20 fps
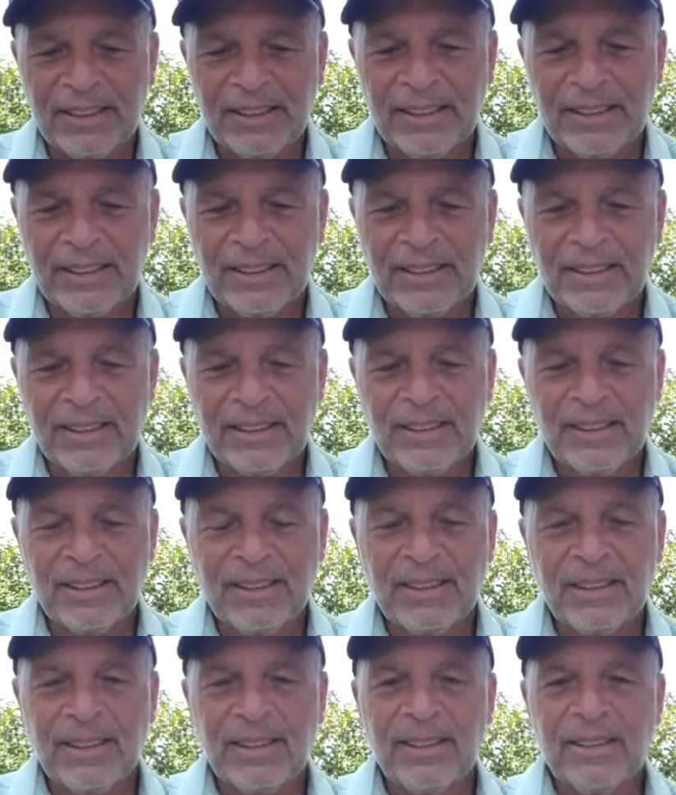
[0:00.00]

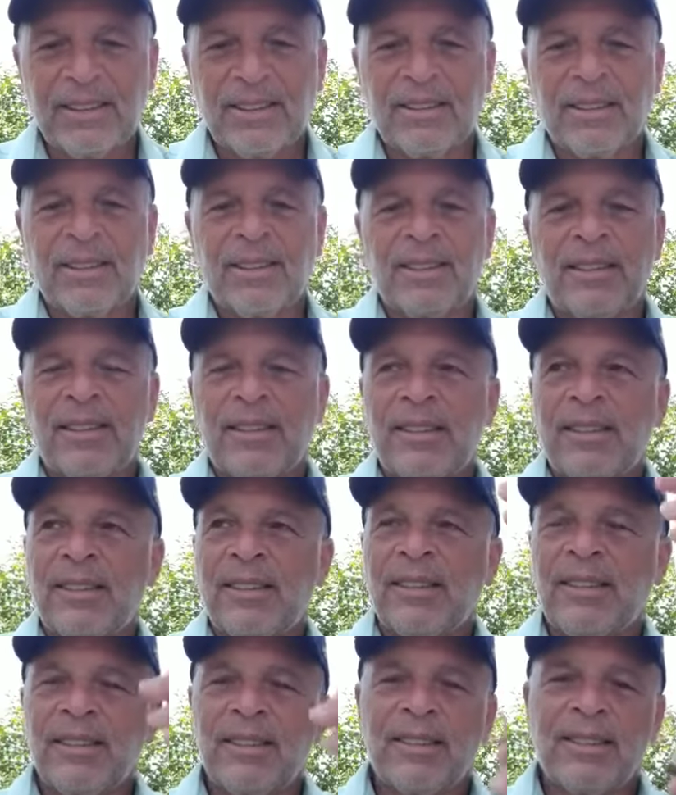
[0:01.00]
Nobody speaks.